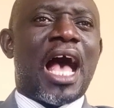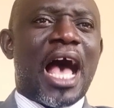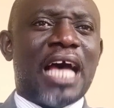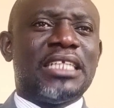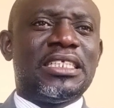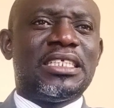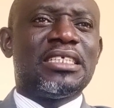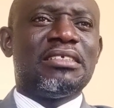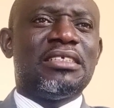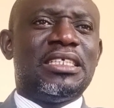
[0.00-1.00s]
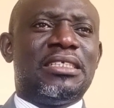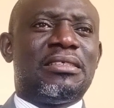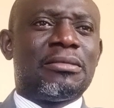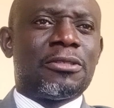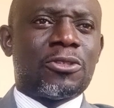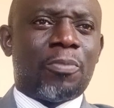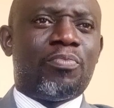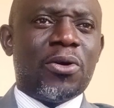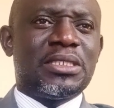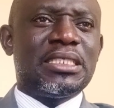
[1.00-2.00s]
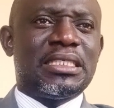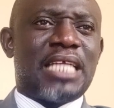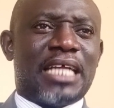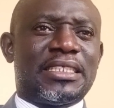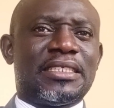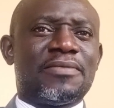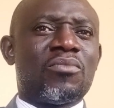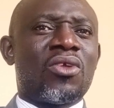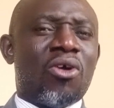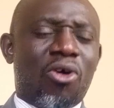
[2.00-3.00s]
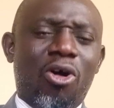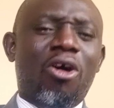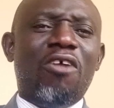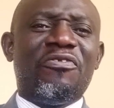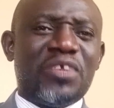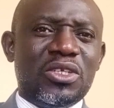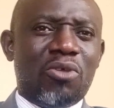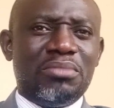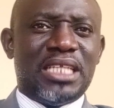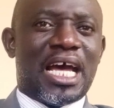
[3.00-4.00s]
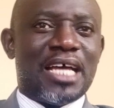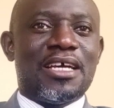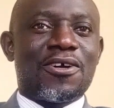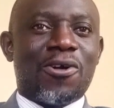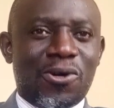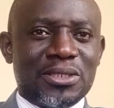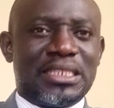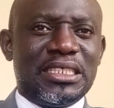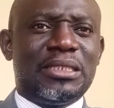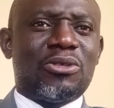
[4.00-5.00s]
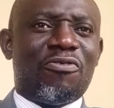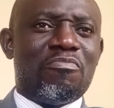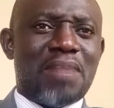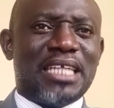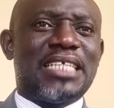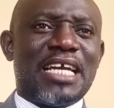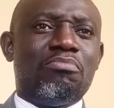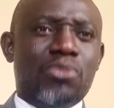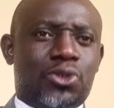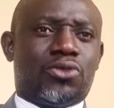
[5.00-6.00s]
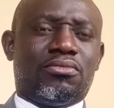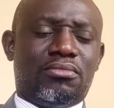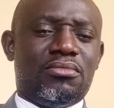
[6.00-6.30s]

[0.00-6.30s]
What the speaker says: and it supposes that all phenomena consist of matter and motion.